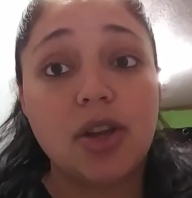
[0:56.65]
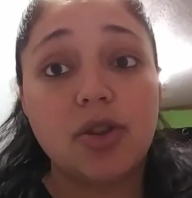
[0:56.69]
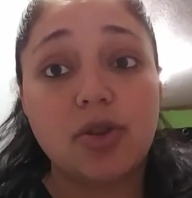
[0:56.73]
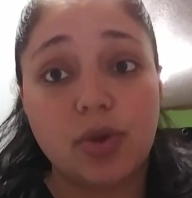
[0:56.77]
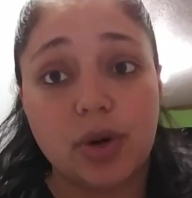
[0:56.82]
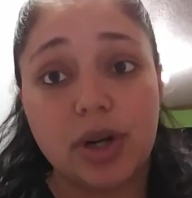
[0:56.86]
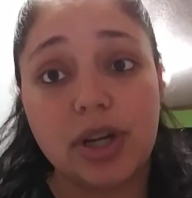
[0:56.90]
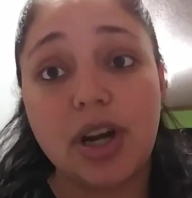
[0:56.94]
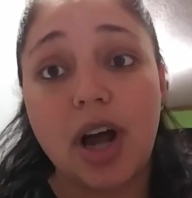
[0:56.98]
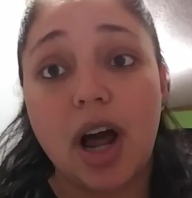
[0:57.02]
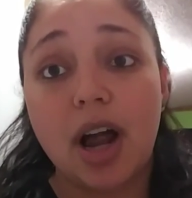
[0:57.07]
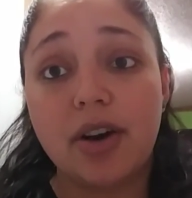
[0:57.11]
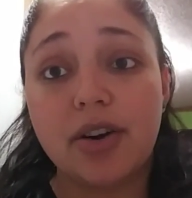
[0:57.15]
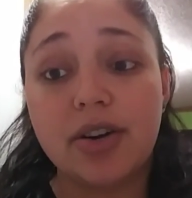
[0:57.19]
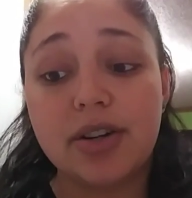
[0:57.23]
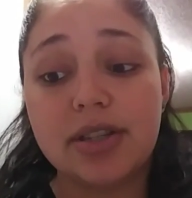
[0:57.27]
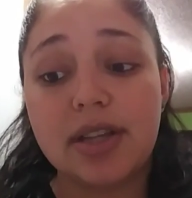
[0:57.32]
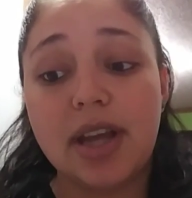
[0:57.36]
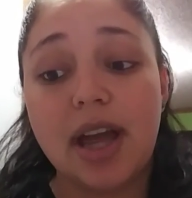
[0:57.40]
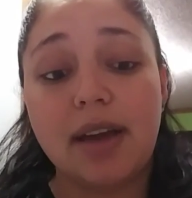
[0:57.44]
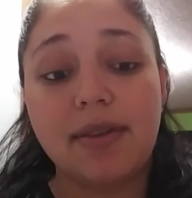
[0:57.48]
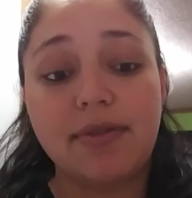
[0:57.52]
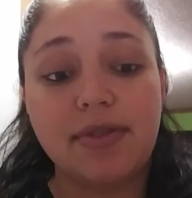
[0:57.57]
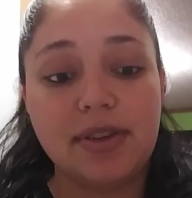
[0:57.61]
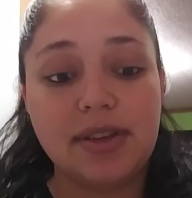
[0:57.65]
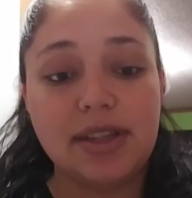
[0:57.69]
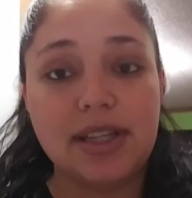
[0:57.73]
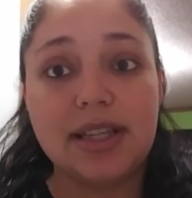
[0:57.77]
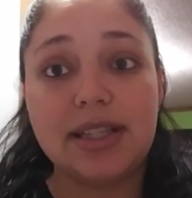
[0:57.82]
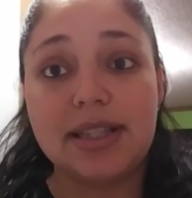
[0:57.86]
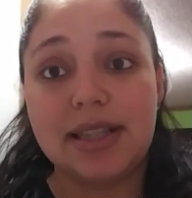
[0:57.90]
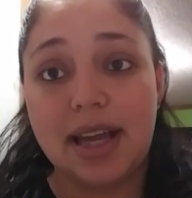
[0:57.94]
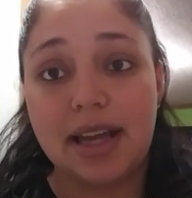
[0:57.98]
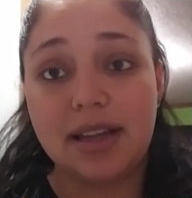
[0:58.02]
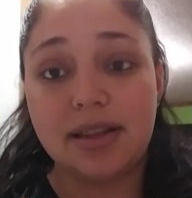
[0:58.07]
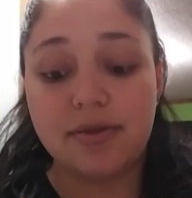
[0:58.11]

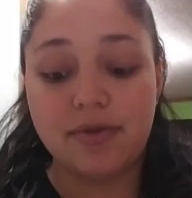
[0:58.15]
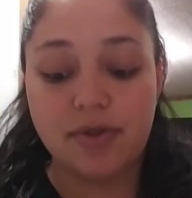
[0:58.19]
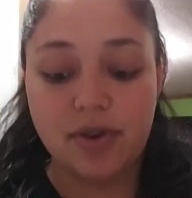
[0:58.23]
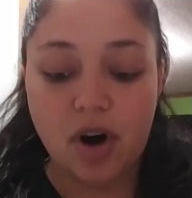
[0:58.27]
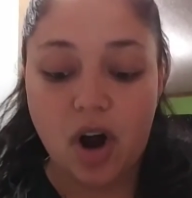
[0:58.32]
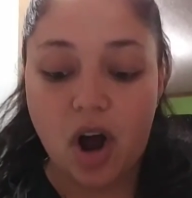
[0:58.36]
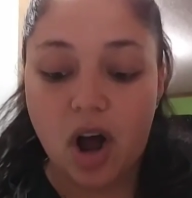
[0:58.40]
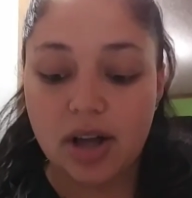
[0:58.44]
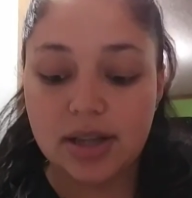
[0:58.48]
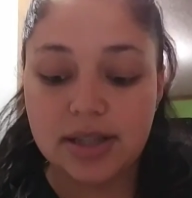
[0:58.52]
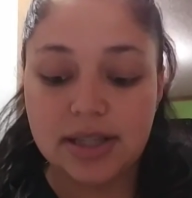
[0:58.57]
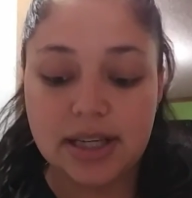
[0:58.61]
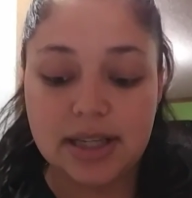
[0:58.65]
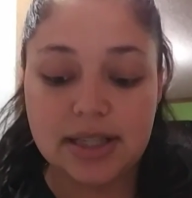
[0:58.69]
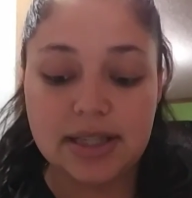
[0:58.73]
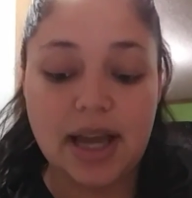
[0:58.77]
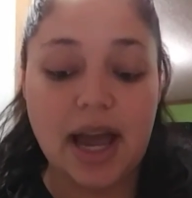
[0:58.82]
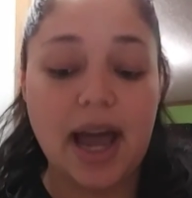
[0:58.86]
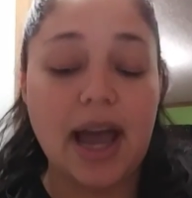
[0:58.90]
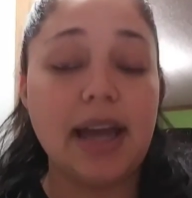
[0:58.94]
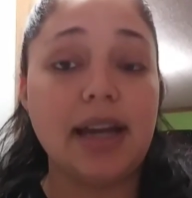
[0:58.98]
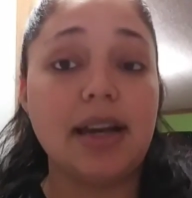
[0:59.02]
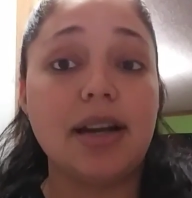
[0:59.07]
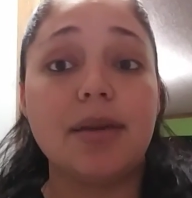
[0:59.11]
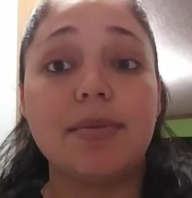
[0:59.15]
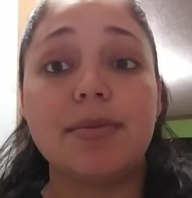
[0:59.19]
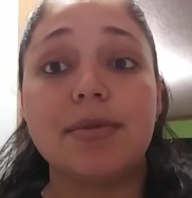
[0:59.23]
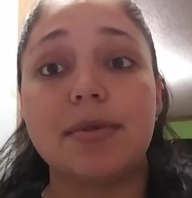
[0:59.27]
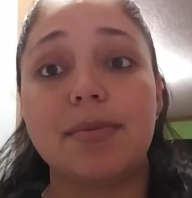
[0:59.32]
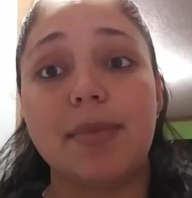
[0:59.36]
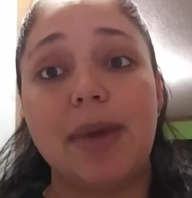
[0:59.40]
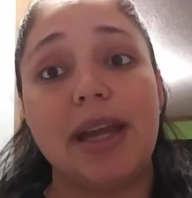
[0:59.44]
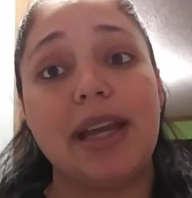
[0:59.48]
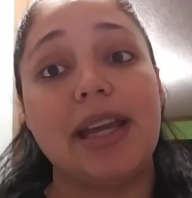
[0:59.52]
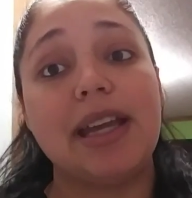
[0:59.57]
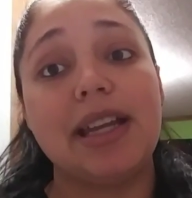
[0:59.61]
$3.50 for all six
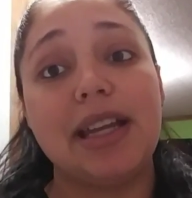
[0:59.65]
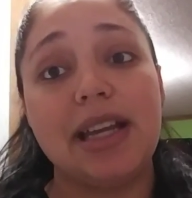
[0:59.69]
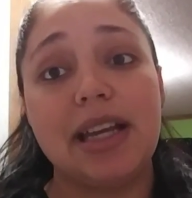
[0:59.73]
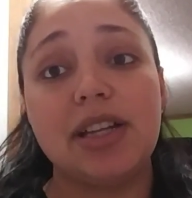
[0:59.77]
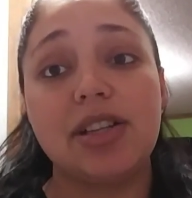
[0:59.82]
items, making